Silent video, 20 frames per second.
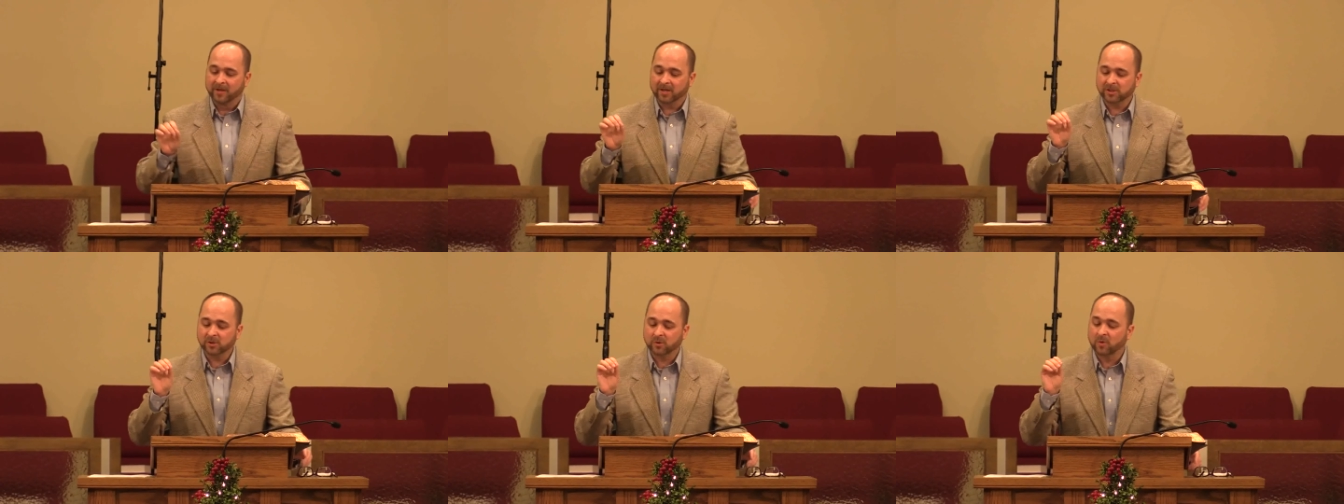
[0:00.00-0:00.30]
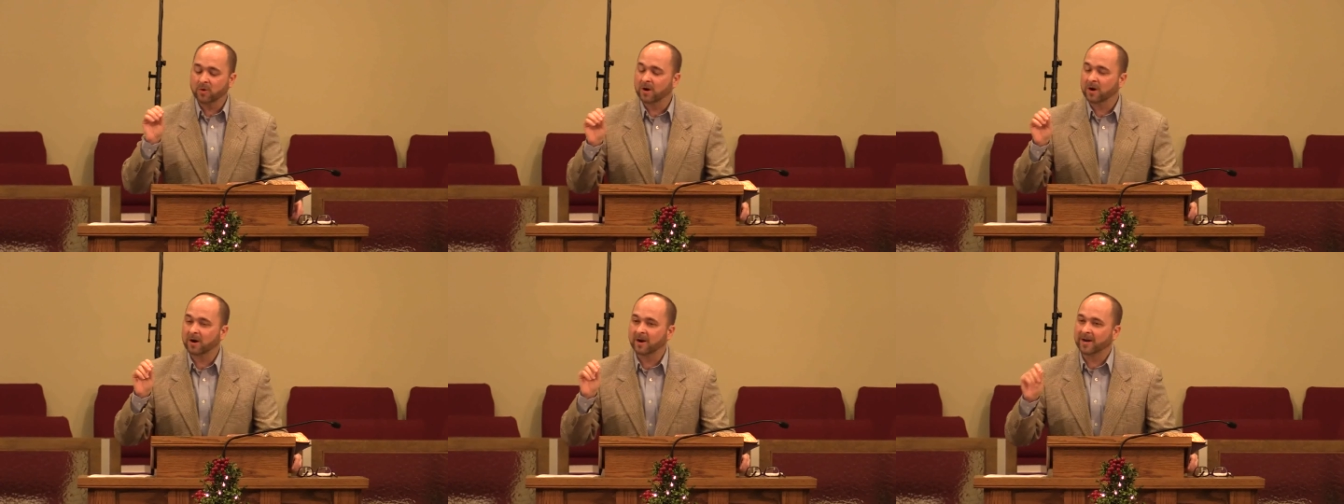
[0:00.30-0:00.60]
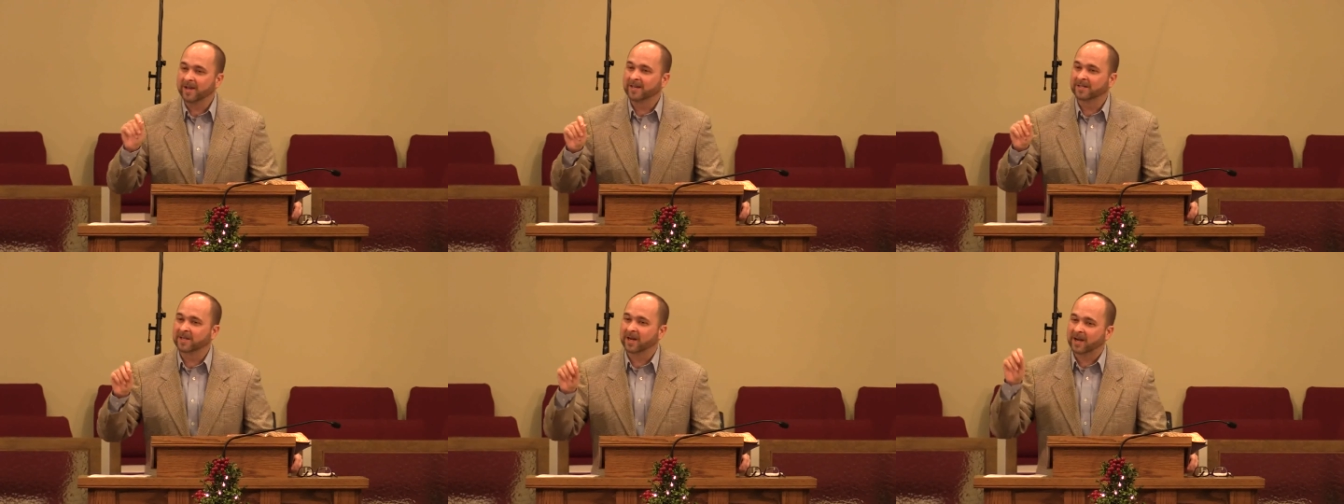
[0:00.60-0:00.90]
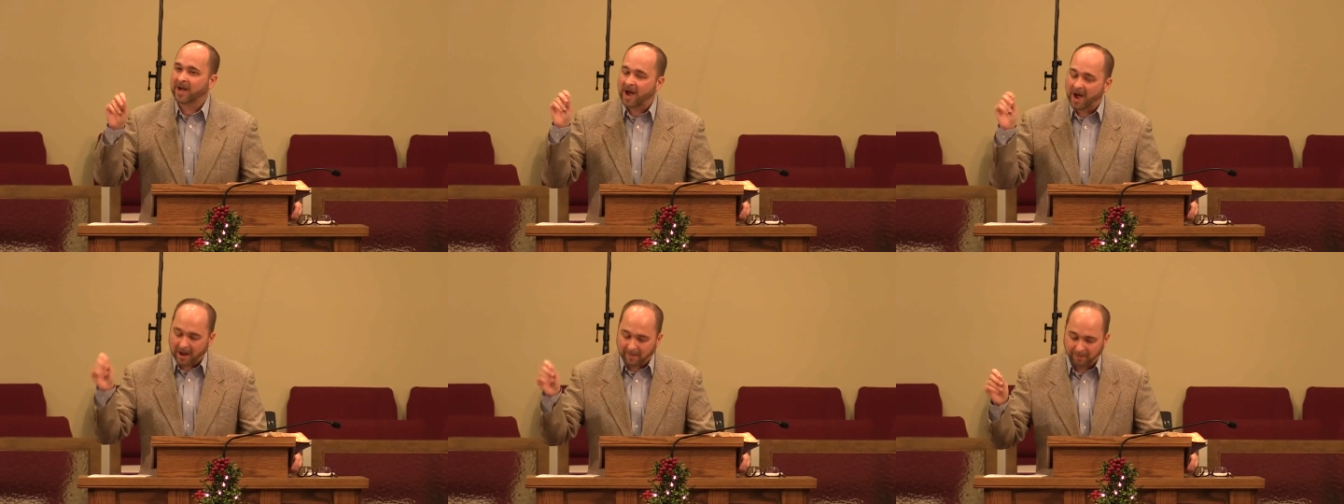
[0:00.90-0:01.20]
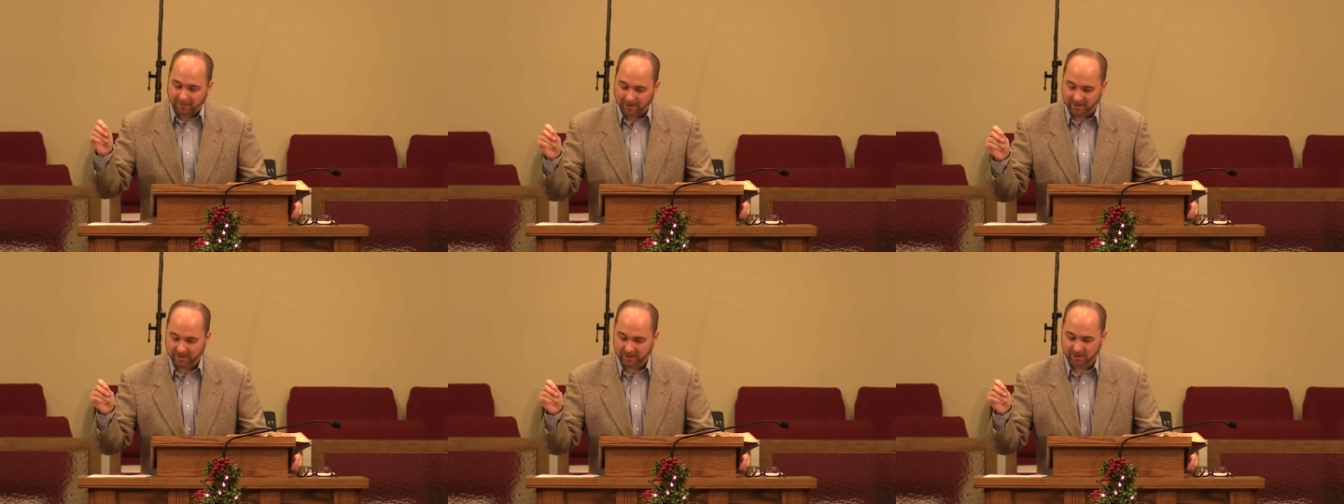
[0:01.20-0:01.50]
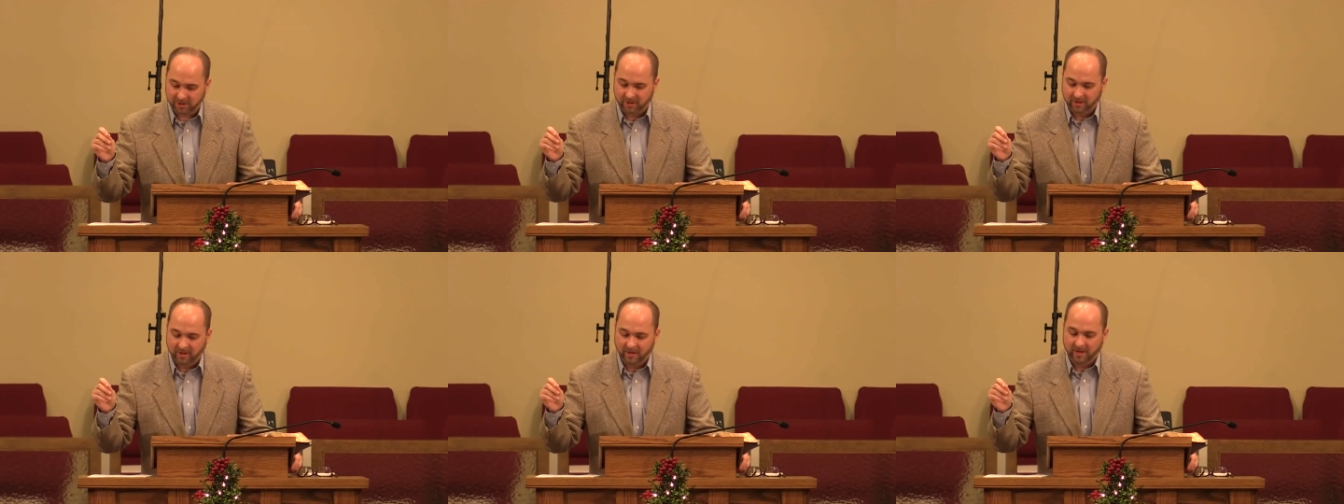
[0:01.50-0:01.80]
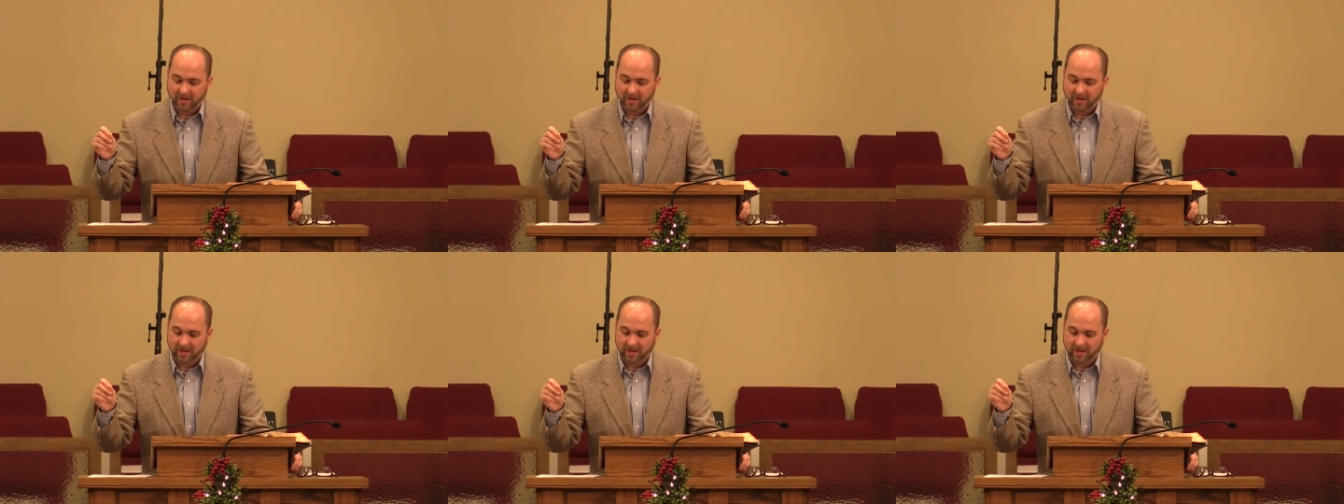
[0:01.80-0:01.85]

this word is accomplished,